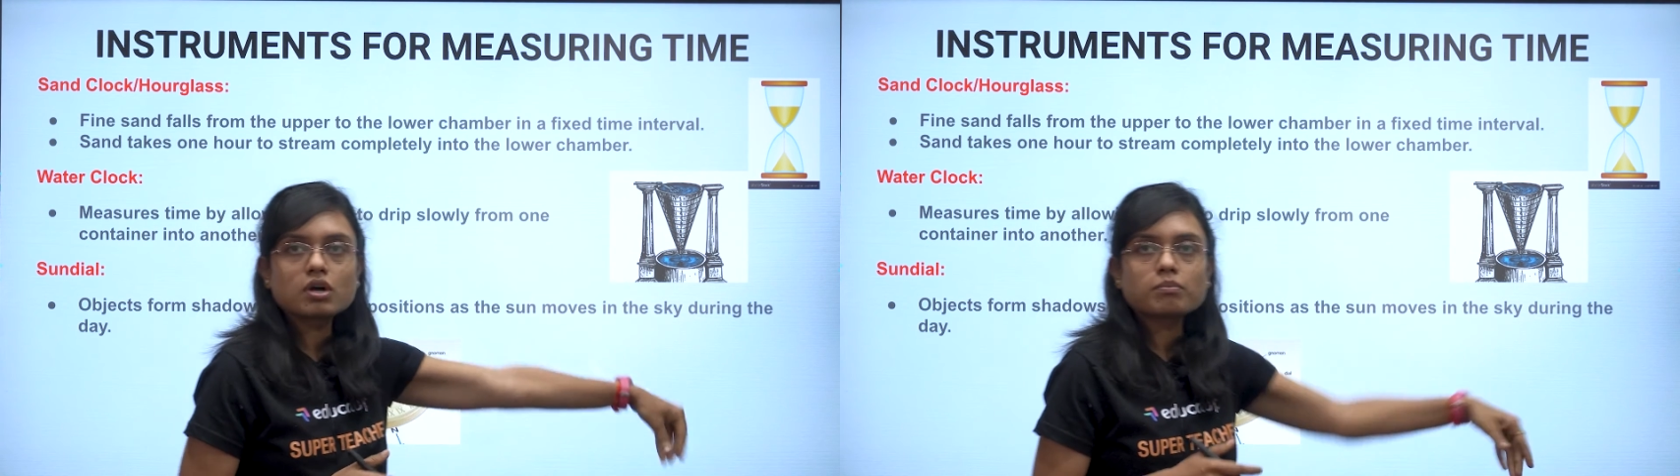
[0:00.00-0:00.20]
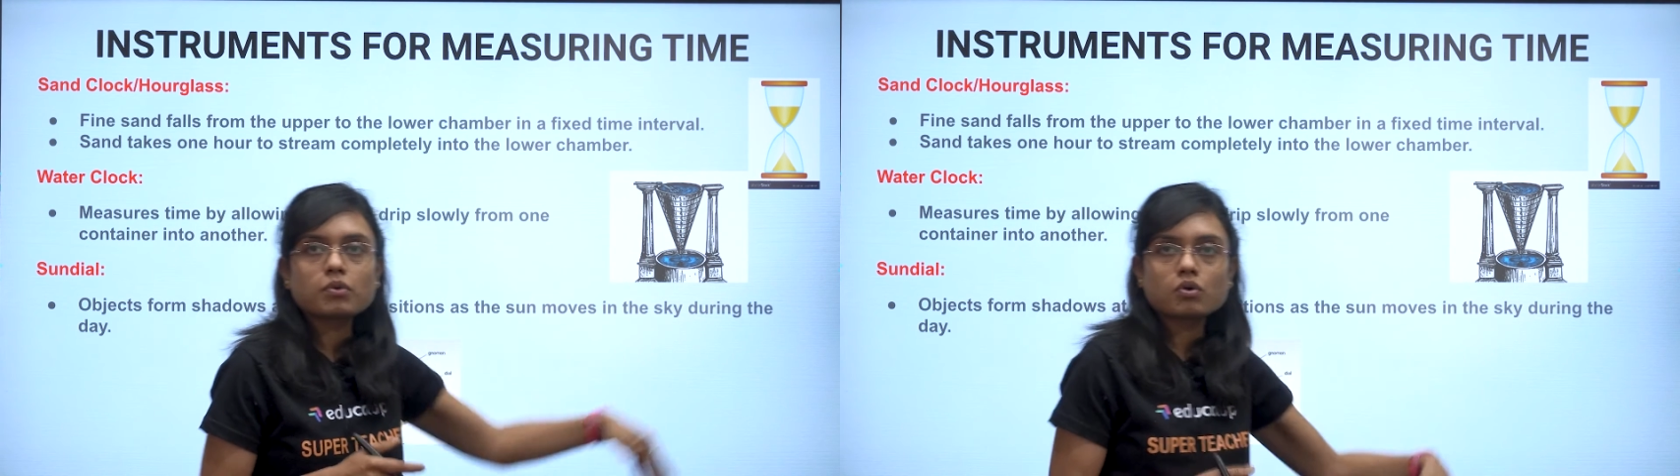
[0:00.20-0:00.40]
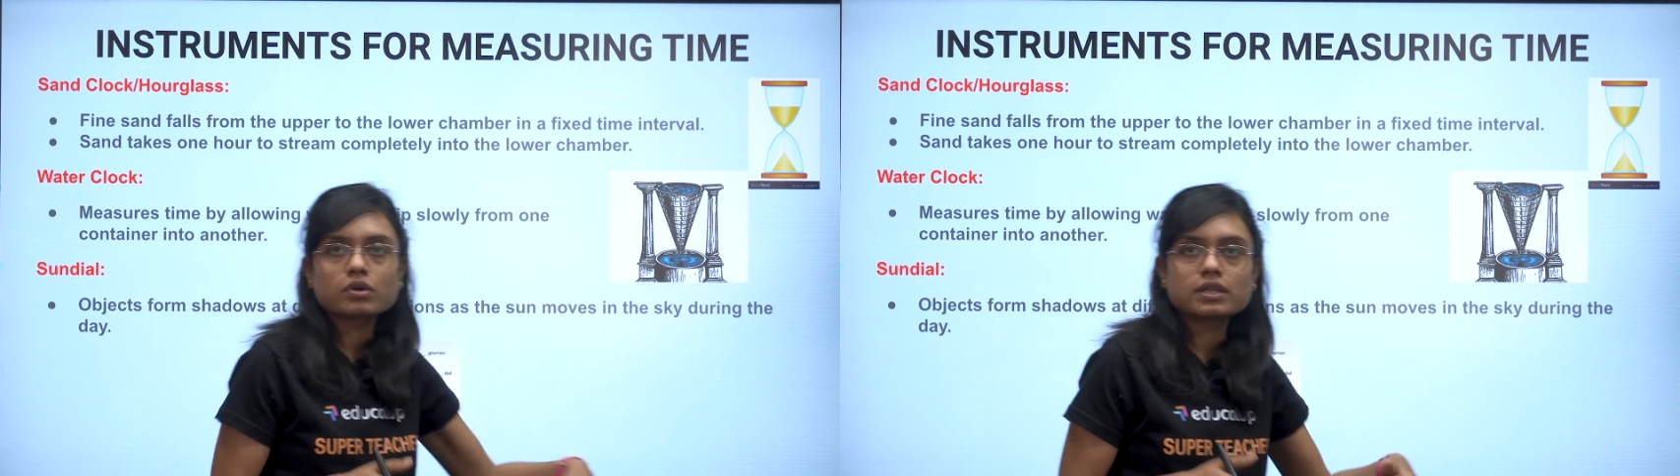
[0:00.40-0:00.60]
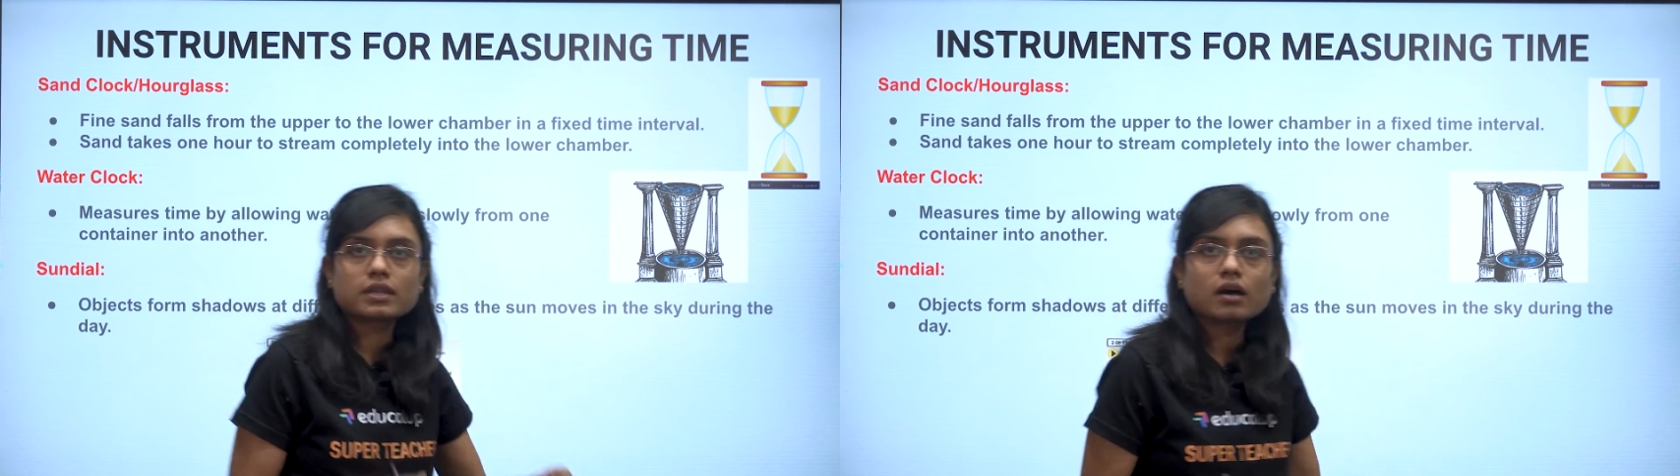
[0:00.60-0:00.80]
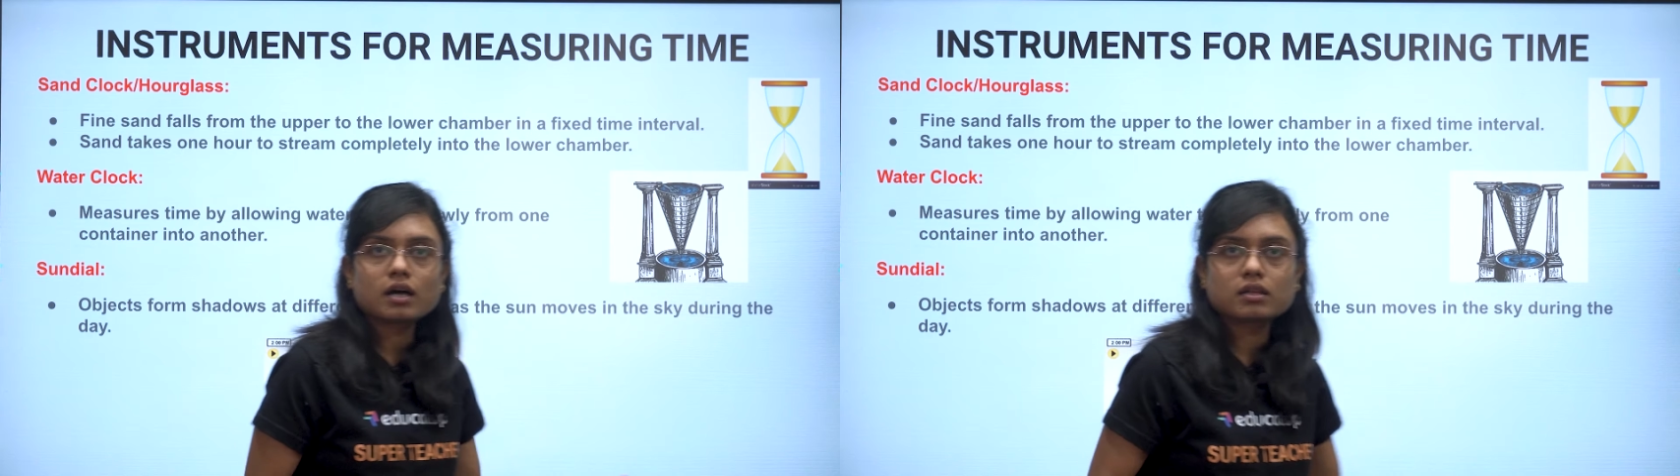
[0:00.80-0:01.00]
pour in the
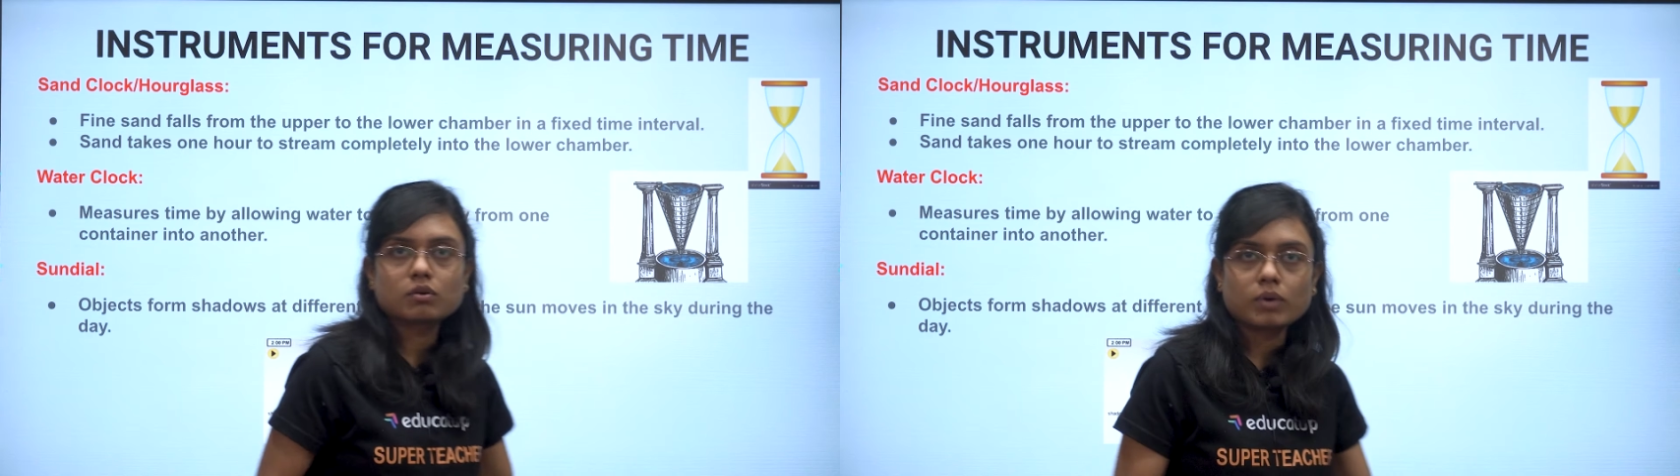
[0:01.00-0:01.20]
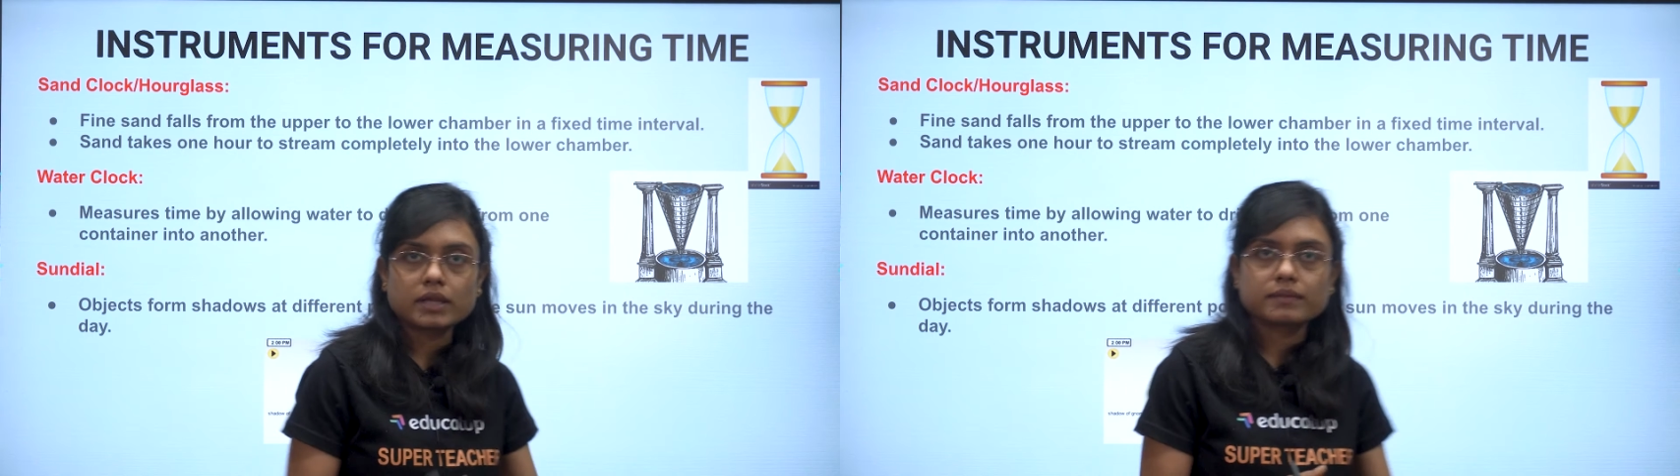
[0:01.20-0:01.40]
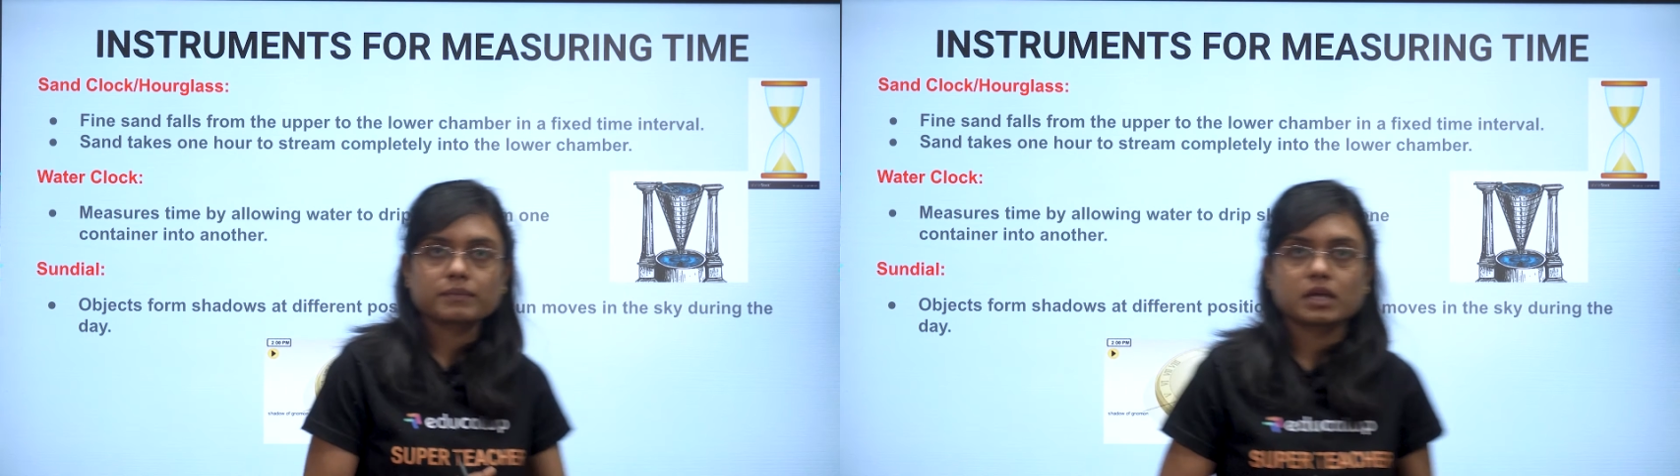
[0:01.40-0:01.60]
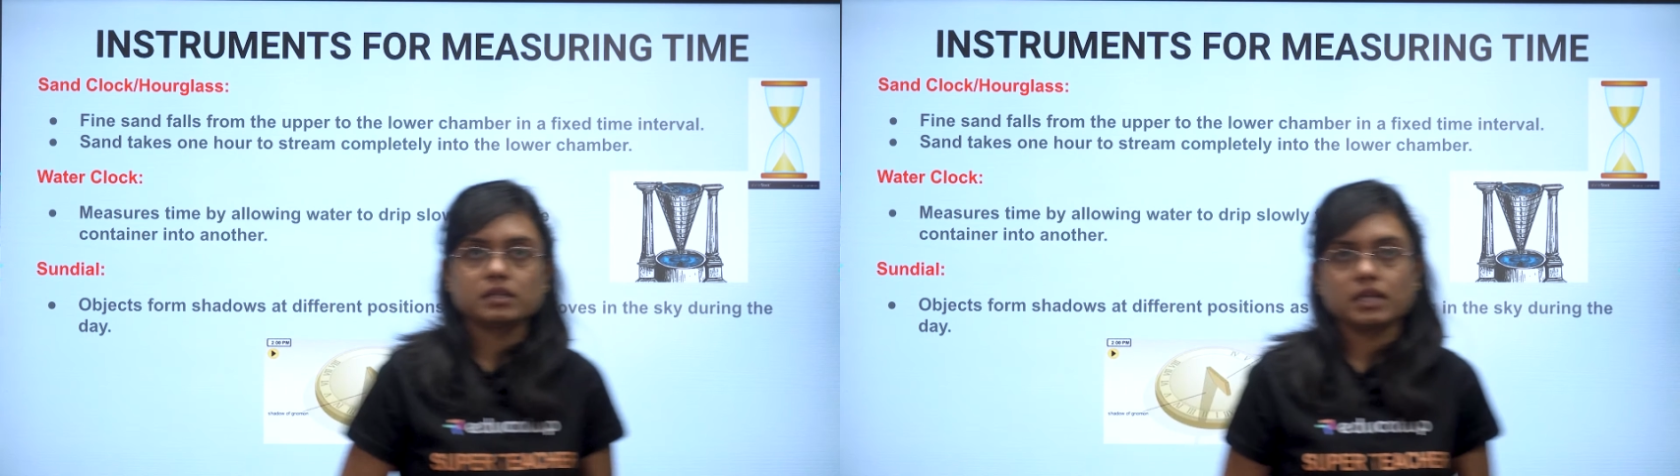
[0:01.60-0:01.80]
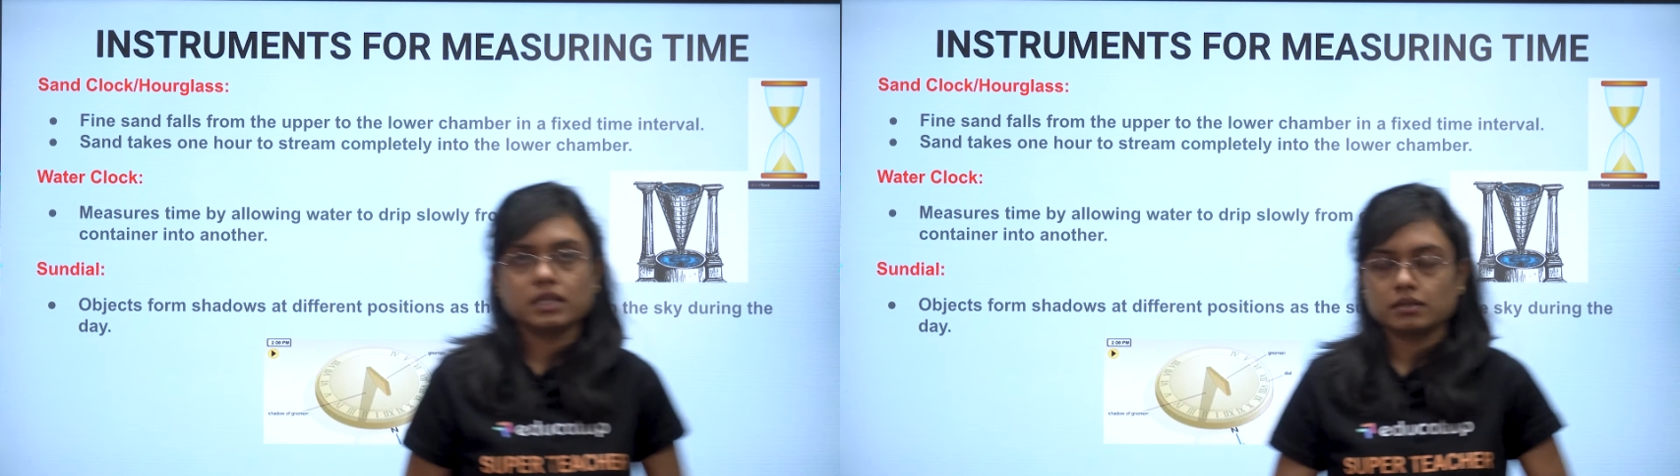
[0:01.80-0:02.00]
other one
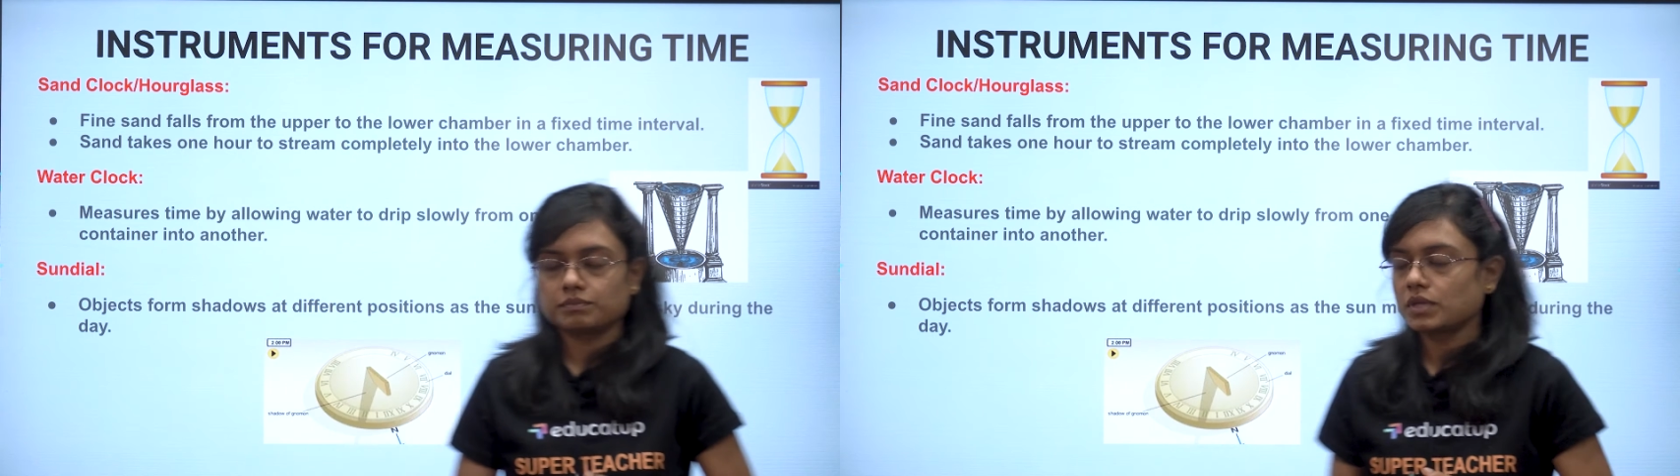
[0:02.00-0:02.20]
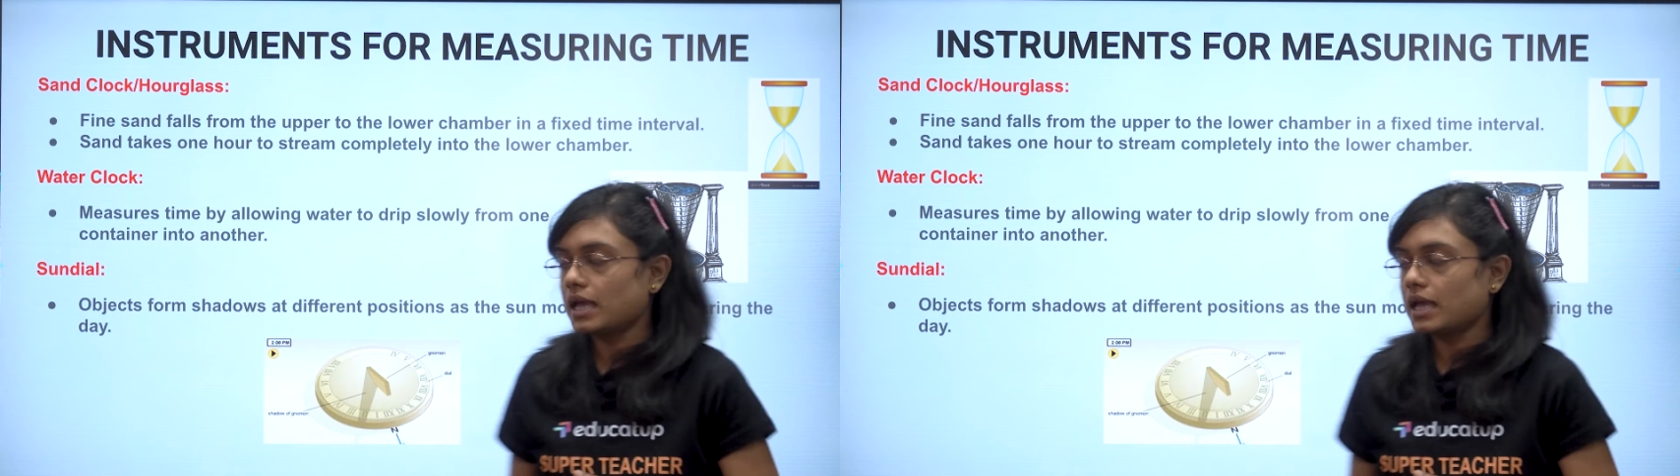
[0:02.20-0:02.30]
container.